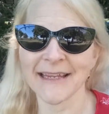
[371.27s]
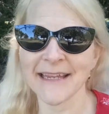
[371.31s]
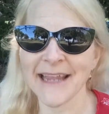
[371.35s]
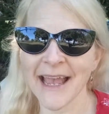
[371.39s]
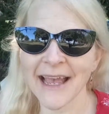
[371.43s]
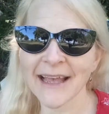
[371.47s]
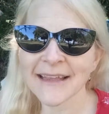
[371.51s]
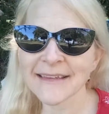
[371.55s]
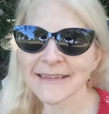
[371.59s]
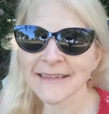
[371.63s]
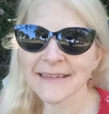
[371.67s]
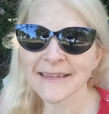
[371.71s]

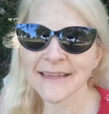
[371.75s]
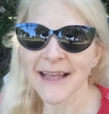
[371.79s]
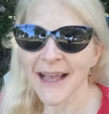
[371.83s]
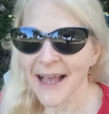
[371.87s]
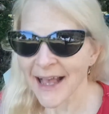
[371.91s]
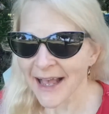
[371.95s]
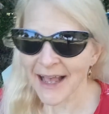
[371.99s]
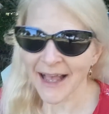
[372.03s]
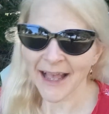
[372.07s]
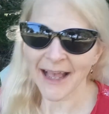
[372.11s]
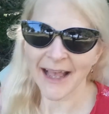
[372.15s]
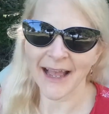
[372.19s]
Yes,
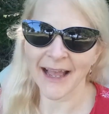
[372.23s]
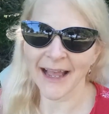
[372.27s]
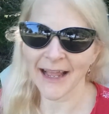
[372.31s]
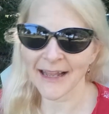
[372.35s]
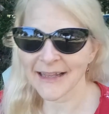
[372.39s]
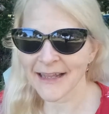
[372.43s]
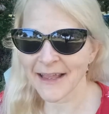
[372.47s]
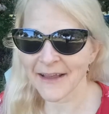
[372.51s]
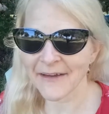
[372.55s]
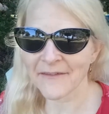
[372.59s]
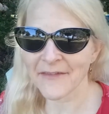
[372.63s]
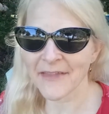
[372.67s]

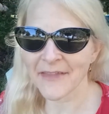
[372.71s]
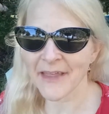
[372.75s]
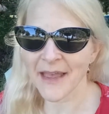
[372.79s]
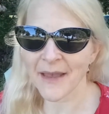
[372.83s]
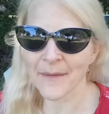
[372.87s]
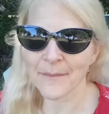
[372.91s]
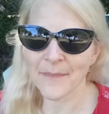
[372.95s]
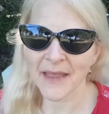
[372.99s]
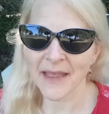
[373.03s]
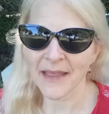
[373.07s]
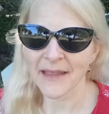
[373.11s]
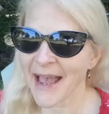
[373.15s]
I love
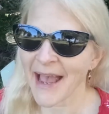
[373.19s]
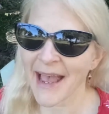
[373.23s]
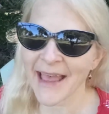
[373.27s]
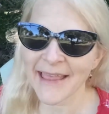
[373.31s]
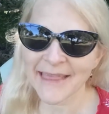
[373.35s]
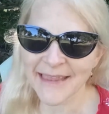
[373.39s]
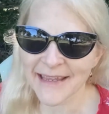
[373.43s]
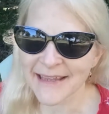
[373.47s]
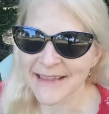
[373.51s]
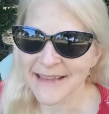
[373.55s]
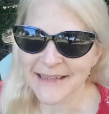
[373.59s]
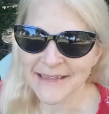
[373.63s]
them.
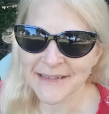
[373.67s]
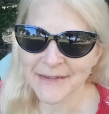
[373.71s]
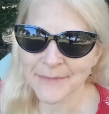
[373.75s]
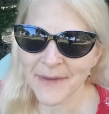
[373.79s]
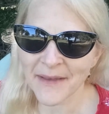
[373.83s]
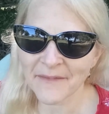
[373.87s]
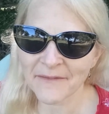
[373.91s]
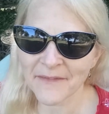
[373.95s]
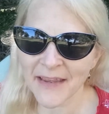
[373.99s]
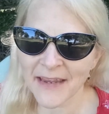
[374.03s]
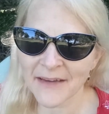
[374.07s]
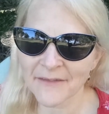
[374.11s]
I think these
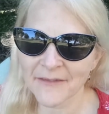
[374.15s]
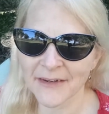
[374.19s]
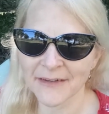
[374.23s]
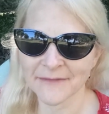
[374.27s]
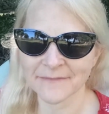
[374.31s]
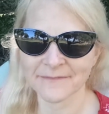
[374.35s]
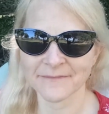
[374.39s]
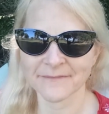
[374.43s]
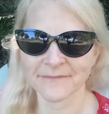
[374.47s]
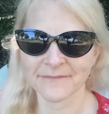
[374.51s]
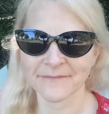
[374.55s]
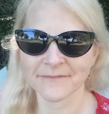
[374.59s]
are my
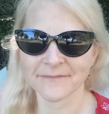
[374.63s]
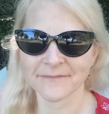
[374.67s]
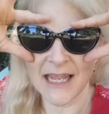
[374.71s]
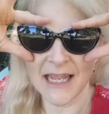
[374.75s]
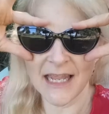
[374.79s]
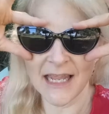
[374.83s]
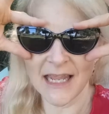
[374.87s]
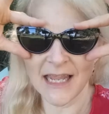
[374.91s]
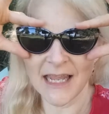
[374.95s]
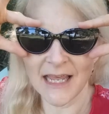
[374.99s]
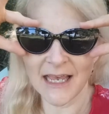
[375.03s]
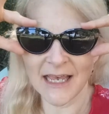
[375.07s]
favorite.
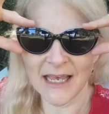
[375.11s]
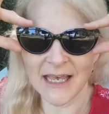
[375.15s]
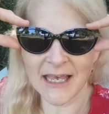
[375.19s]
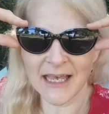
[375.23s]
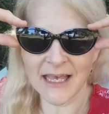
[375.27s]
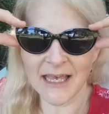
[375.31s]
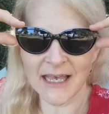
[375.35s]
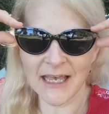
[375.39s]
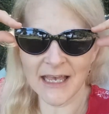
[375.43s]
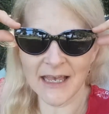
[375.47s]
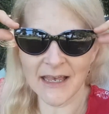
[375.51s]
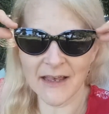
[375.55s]

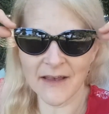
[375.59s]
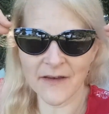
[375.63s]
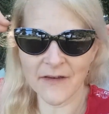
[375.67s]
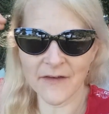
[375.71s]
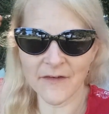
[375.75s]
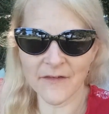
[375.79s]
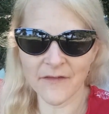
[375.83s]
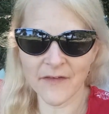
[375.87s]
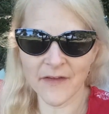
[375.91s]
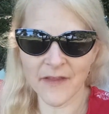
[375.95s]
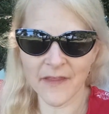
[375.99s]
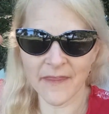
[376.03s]

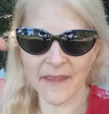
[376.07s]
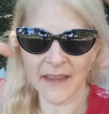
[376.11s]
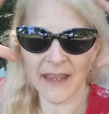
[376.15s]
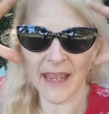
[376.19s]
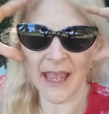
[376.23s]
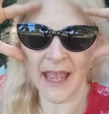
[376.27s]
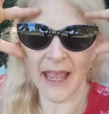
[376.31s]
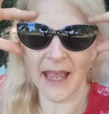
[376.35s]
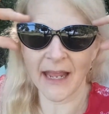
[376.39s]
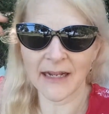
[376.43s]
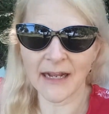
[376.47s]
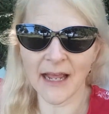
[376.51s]
Love the
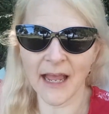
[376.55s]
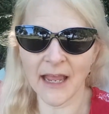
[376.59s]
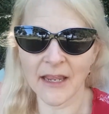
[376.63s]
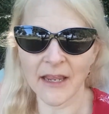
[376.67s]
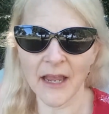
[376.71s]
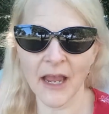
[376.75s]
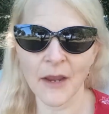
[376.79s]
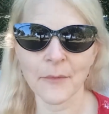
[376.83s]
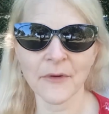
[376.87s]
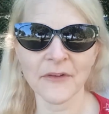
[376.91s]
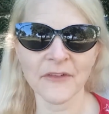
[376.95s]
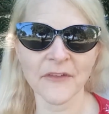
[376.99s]
cat
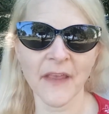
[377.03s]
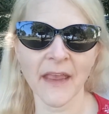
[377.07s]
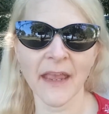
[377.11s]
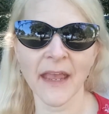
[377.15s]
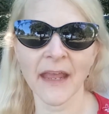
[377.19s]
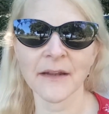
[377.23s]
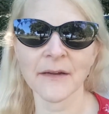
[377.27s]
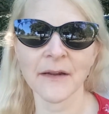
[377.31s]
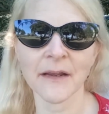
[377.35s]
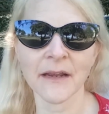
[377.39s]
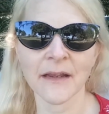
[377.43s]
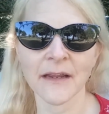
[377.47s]
eye. I wish they
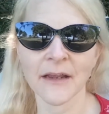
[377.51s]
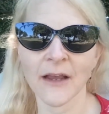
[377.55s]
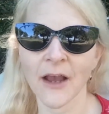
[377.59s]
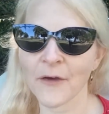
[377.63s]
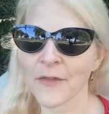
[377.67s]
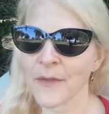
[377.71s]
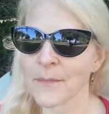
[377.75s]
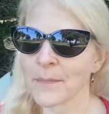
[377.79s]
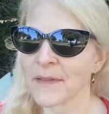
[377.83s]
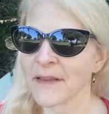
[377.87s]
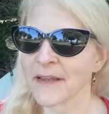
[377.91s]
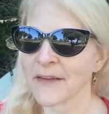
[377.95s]
had,
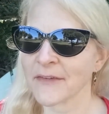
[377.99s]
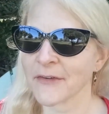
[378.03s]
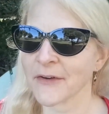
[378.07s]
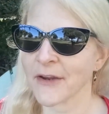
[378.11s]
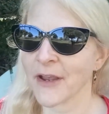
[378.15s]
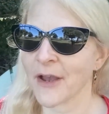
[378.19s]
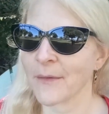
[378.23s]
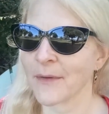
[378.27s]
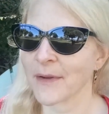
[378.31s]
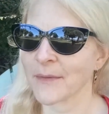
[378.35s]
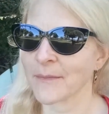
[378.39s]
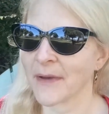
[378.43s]
oh, the police
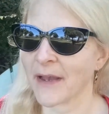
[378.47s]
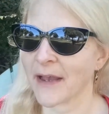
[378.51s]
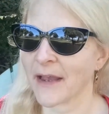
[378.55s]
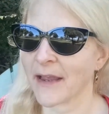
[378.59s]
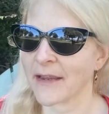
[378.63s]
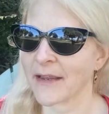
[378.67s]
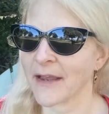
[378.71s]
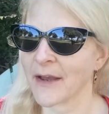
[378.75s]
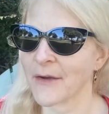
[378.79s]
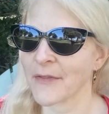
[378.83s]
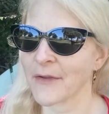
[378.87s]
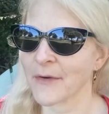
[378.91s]
are going
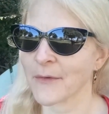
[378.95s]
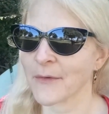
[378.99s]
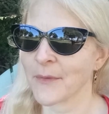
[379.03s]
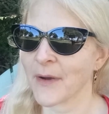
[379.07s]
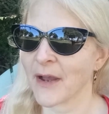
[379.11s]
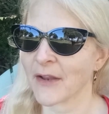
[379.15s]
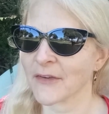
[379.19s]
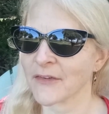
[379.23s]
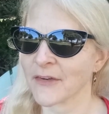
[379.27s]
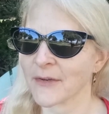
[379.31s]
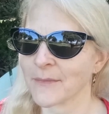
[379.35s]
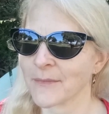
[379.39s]
by. Oh, they're
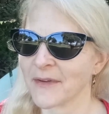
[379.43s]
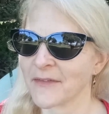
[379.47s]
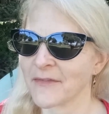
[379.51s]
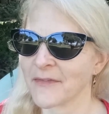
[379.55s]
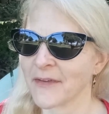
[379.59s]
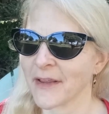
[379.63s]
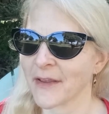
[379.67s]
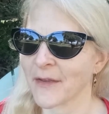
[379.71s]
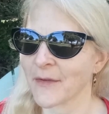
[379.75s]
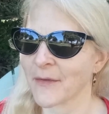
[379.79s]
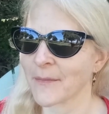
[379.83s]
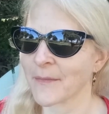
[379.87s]
watching me
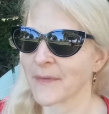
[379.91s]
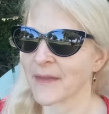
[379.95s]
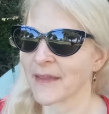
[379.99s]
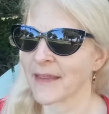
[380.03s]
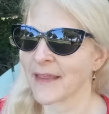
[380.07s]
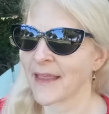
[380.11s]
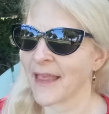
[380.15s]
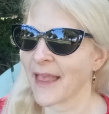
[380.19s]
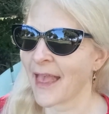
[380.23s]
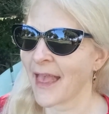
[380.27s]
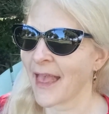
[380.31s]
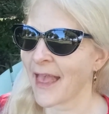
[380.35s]
film.
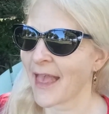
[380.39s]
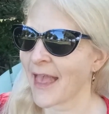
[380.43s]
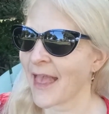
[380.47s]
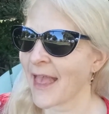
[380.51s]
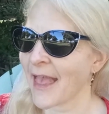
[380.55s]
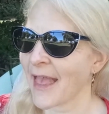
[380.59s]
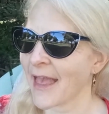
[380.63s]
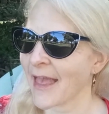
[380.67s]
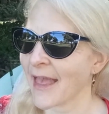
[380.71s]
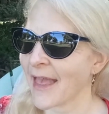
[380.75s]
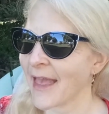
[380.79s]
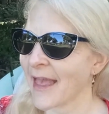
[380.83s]

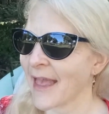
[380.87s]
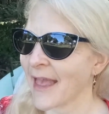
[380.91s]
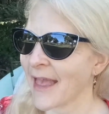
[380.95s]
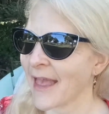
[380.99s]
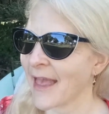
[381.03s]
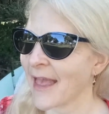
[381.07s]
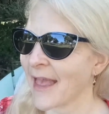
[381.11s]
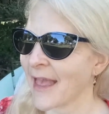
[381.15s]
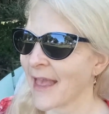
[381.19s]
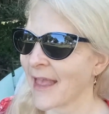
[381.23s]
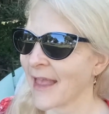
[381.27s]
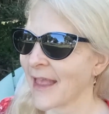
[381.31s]

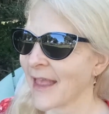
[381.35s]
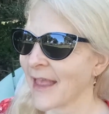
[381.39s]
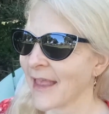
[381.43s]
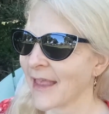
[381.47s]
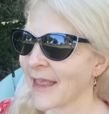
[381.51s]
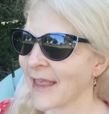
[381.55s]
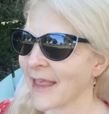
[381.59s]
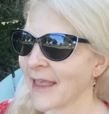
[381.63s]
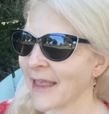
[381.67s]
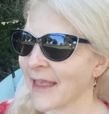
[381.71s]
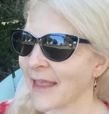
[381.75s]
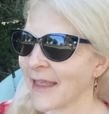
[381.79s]

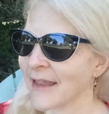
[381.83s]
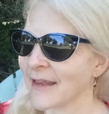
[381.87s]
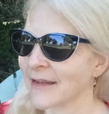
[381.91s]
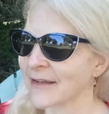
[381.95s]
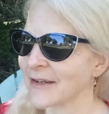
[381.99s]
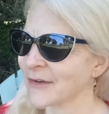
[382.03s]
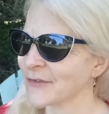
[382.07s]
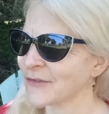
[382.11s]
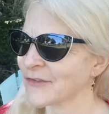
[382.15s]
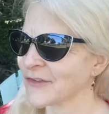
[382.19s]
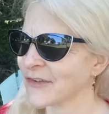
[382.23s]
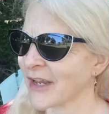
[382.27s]
Hey,
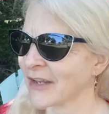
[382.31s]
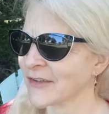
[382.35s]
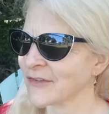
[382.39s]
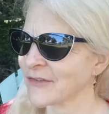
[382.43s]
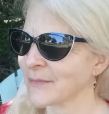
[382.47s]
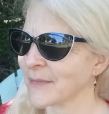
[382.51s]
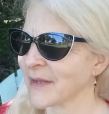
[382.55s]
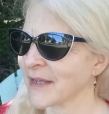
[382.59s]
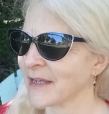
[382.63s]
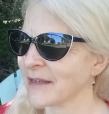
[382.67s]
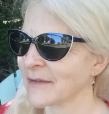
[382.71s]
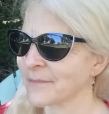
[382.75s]
don't
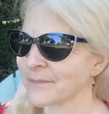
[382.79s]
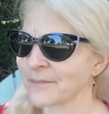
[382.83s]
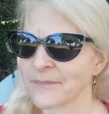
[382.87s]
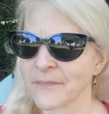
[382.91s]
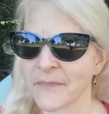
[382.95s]
judge me.